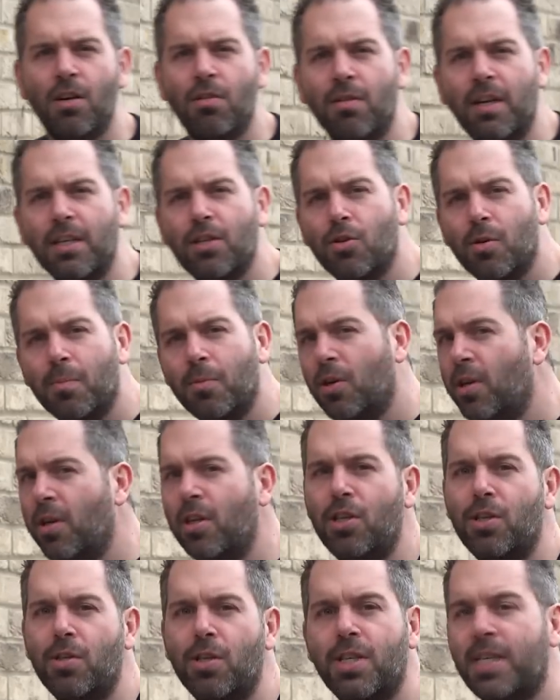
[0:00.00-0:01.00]
Right, so I'm going to
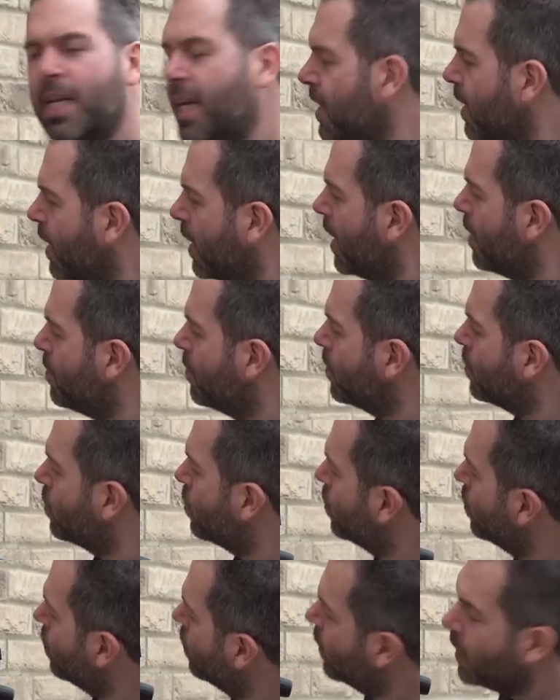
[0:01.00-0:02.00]
set the camera
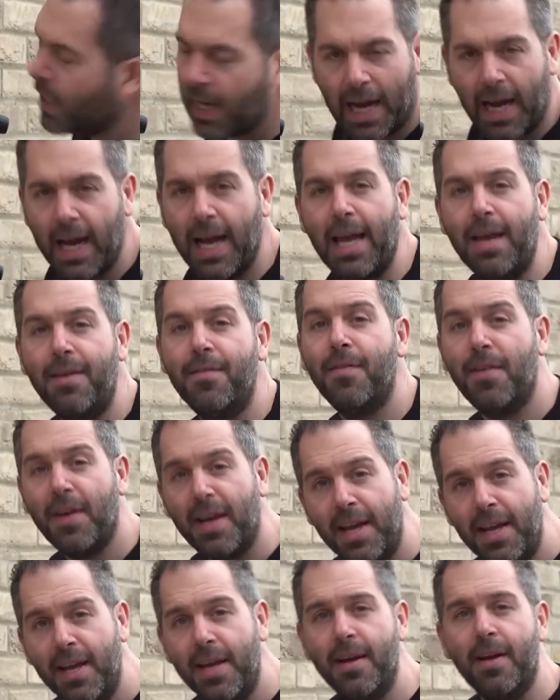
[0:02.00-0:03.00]
to
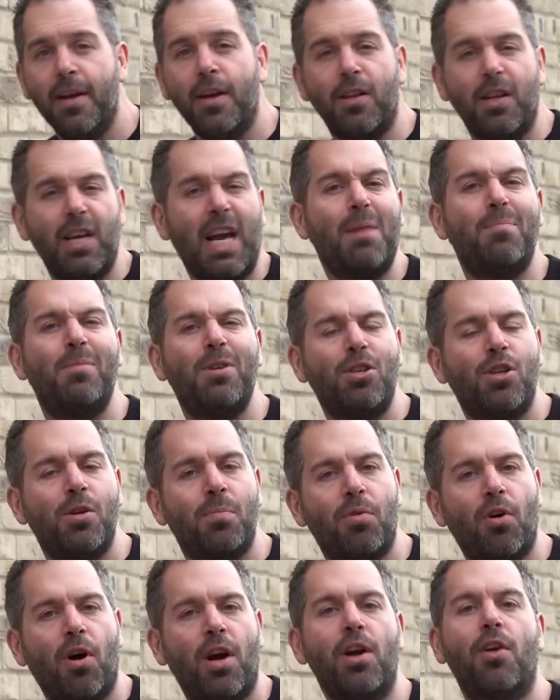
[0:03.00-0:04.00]
AV, the aperture
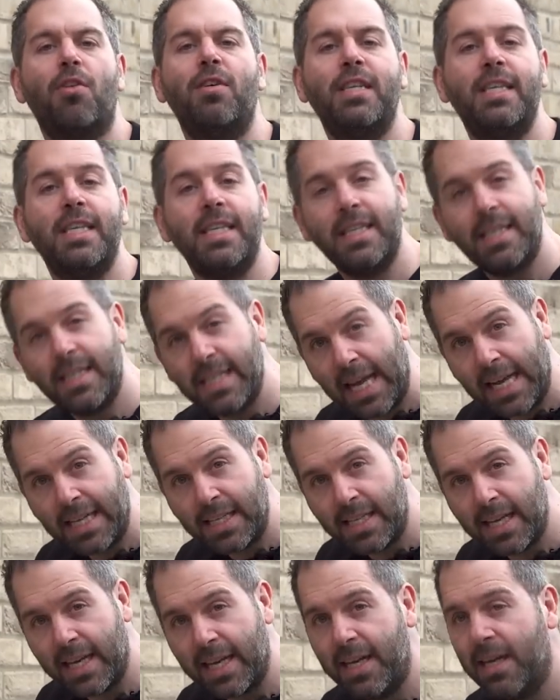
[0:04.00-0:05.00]
priority
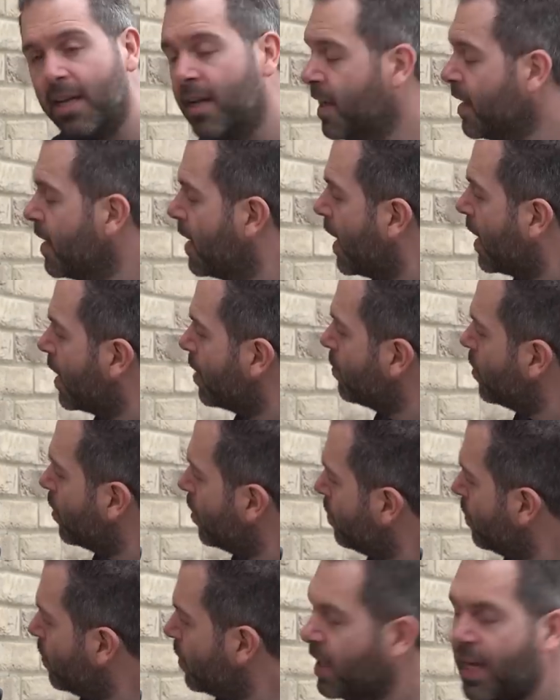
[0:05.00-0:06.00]
setting, and I'm going
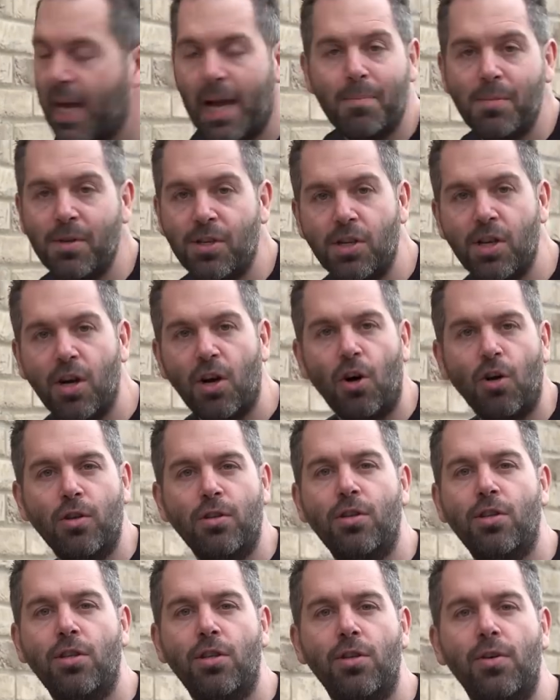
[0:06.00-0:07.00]
to put the aperture
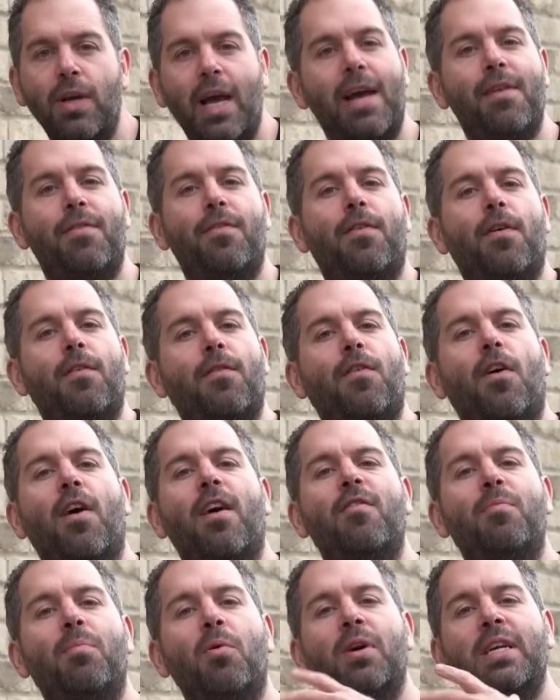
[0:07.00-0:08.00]
onto
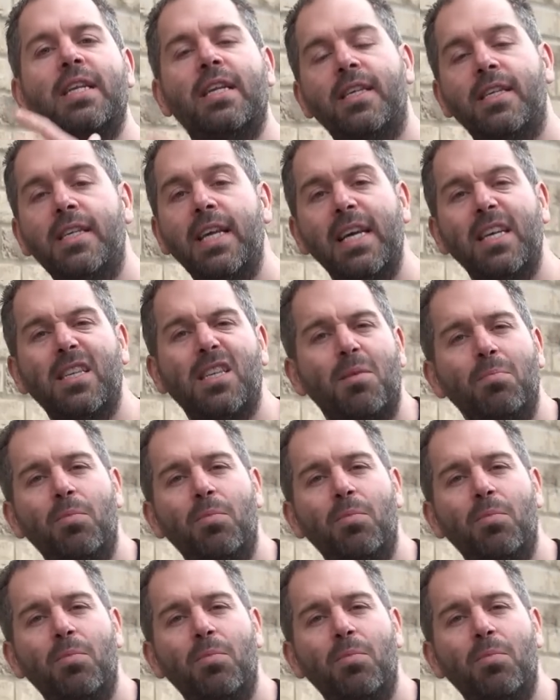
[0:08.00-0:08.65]
f5.6.